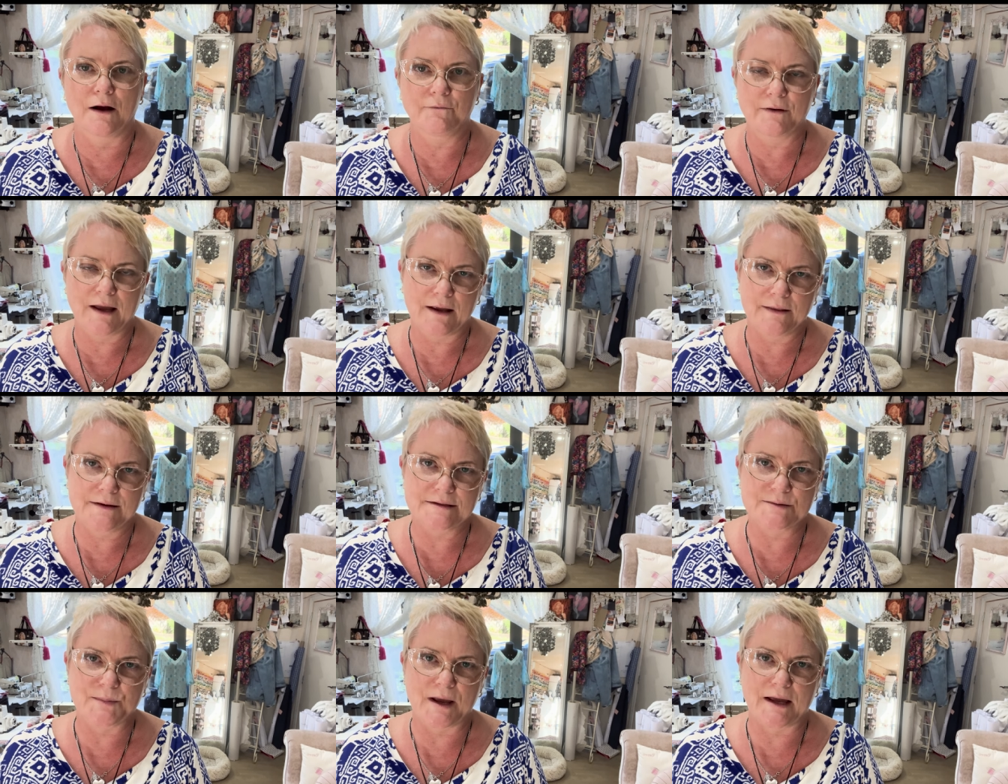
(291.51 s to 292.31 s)
had
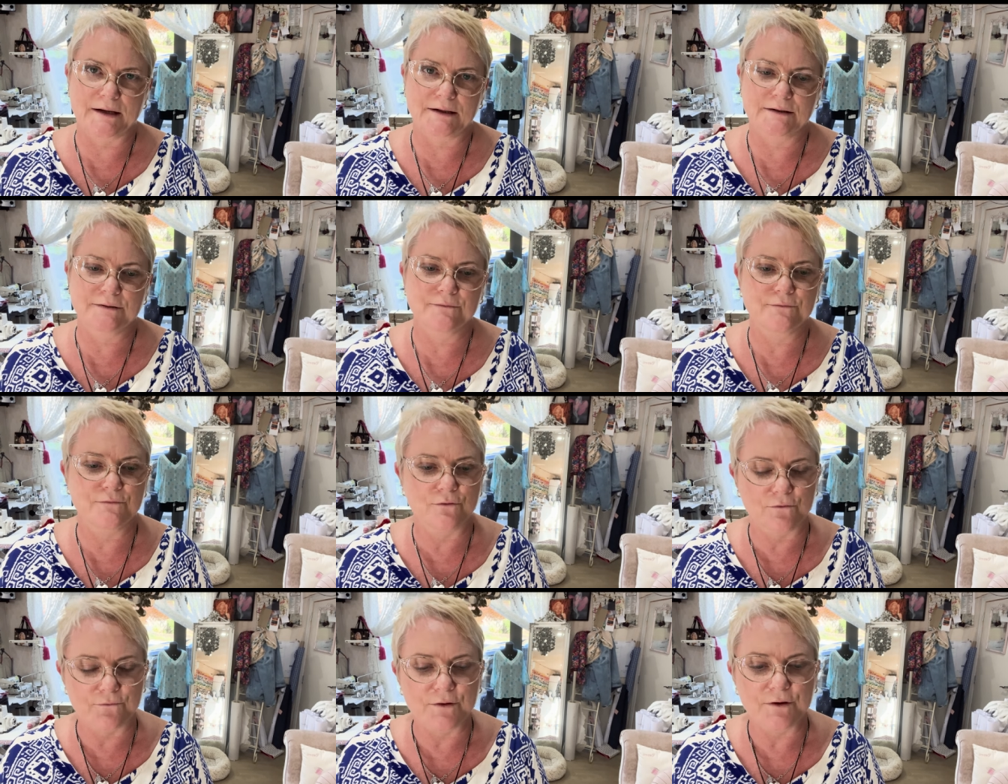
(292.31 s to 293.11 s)
this pattern
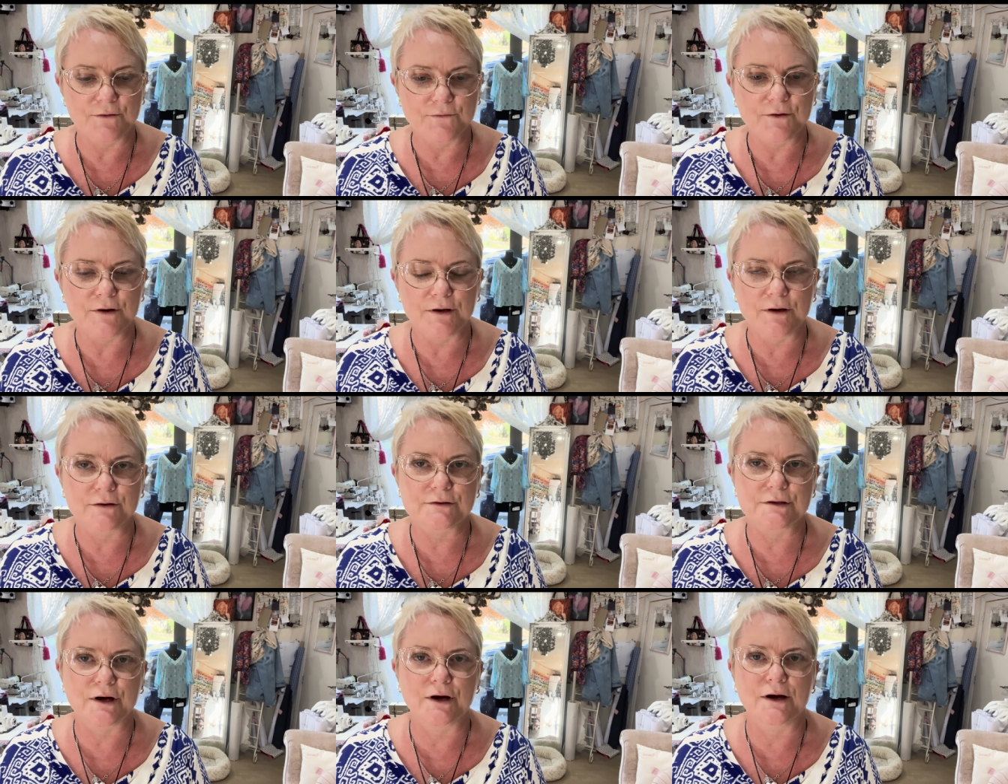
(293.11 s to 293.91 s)
for a very, very
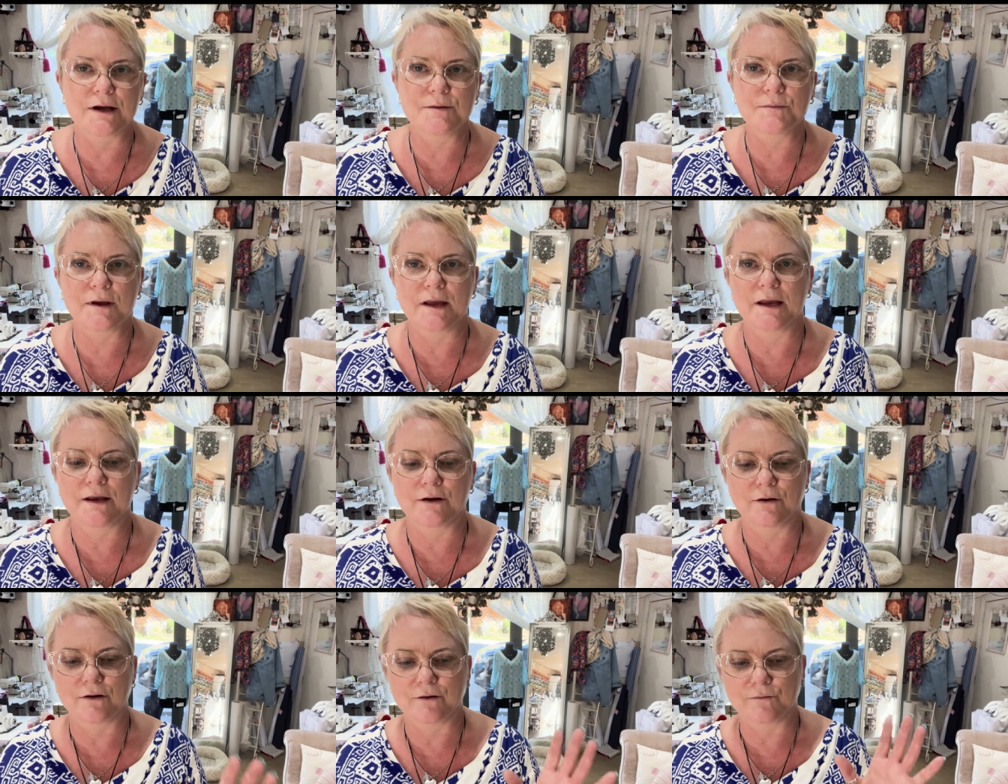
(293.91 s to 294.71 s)
long time,
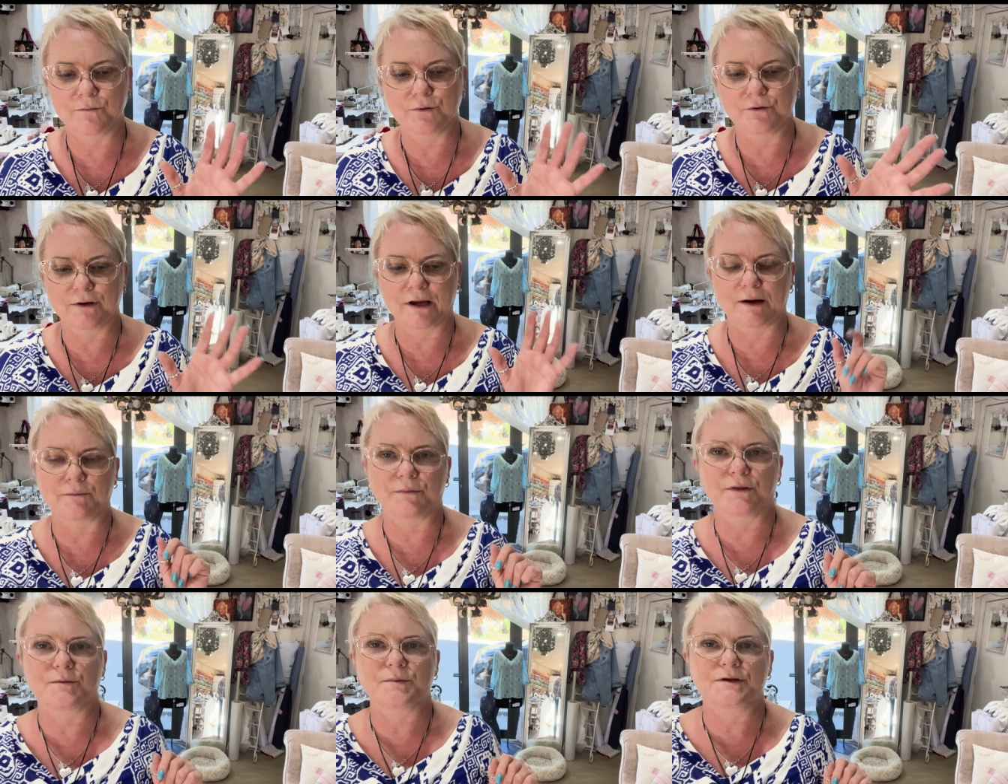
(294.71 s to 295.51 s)
and I'll put
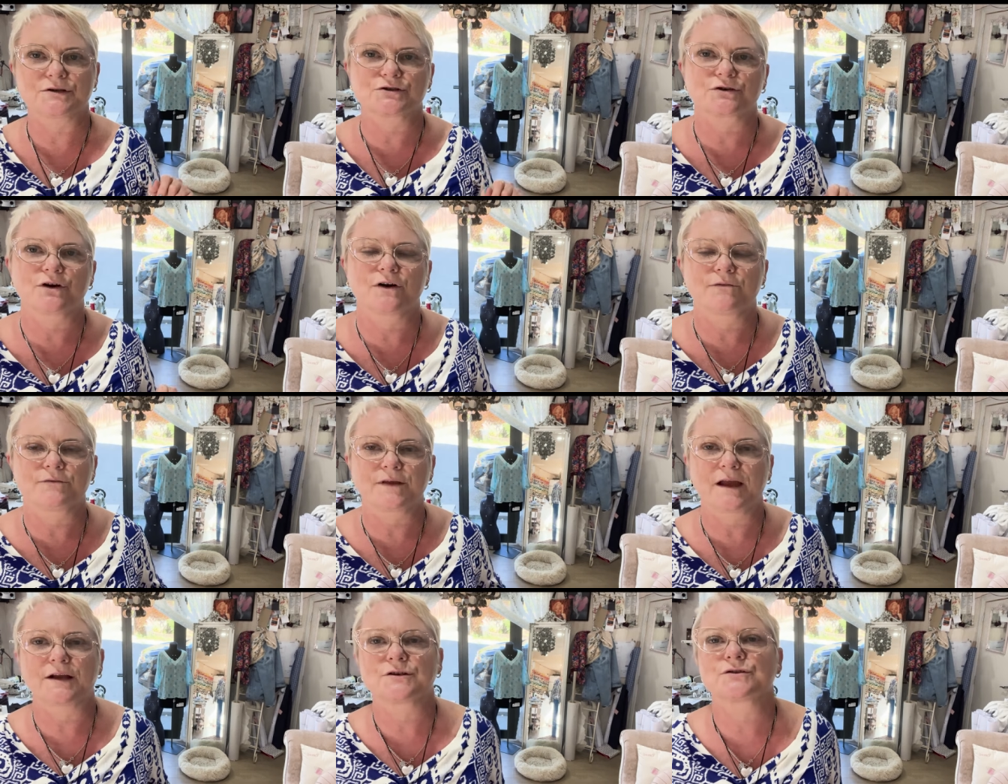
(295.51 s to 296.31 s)
up the picture of
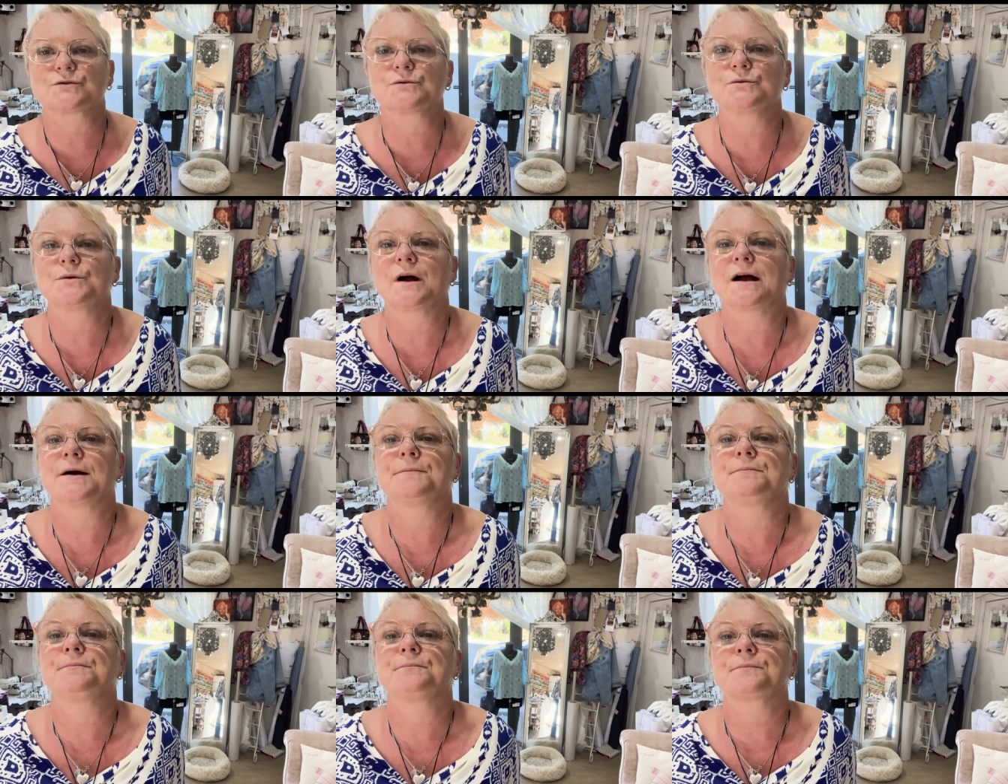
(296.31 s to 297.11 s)
the actual,
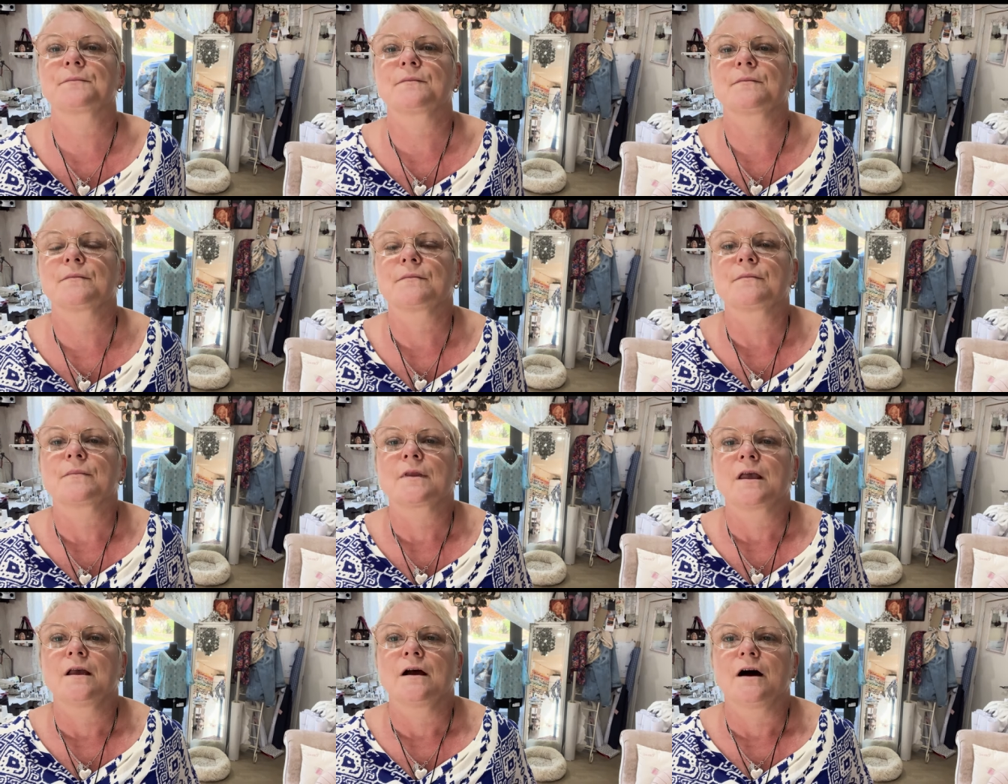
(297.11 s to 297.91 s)
I'm
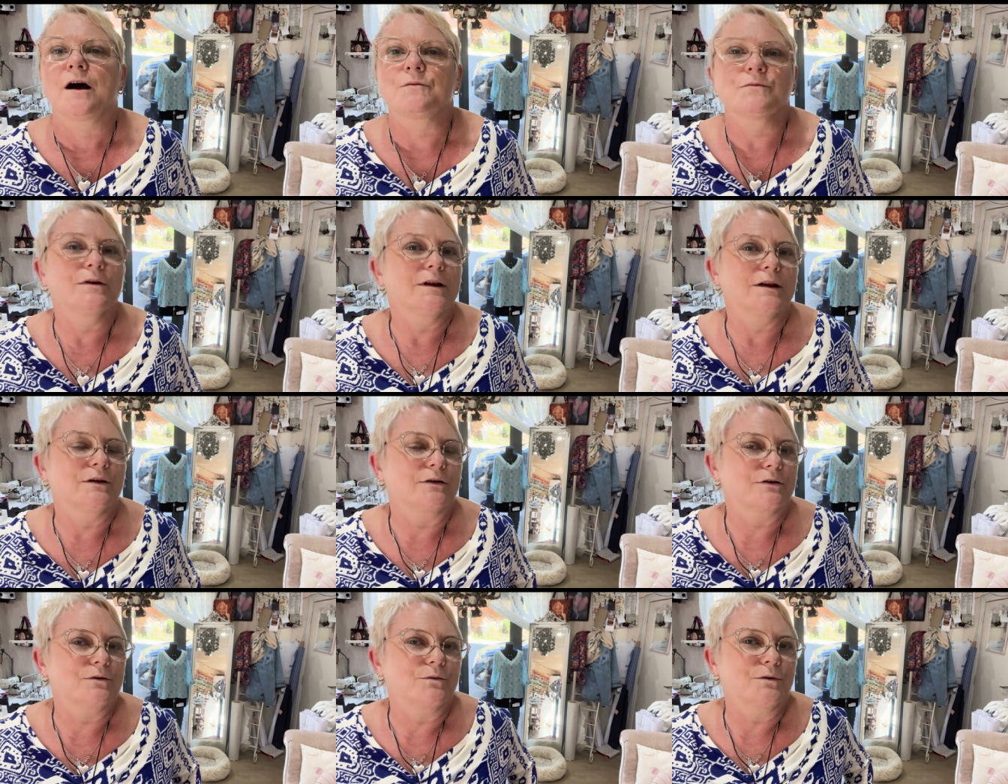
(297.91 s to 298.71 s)
really
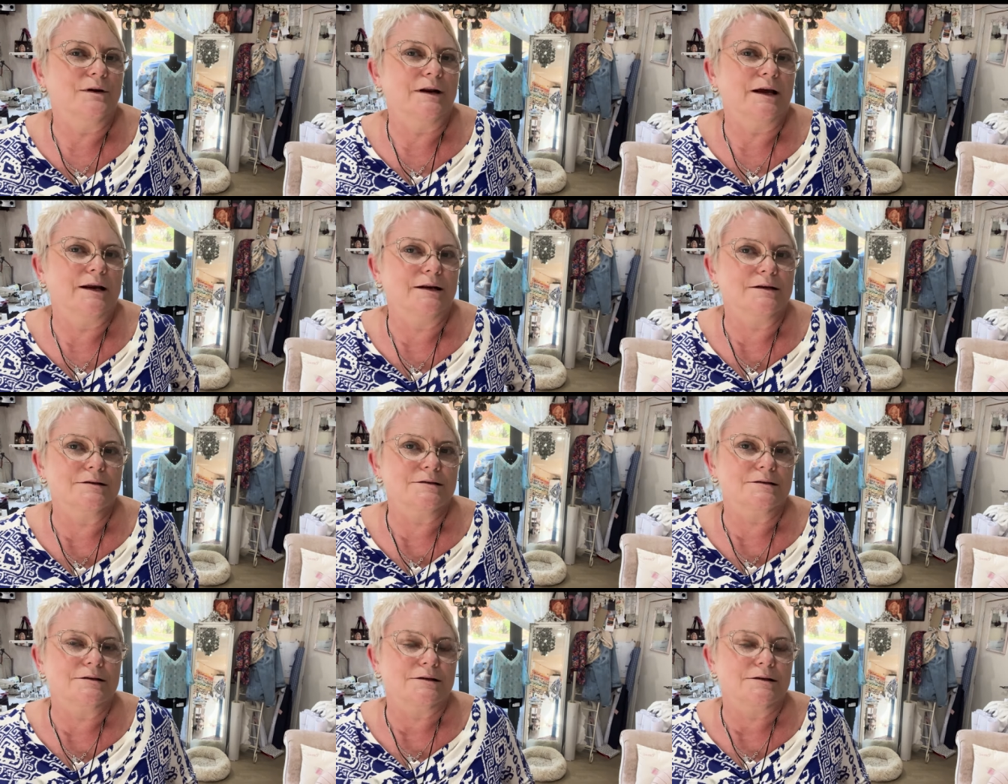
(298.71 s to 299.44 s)
not coordinated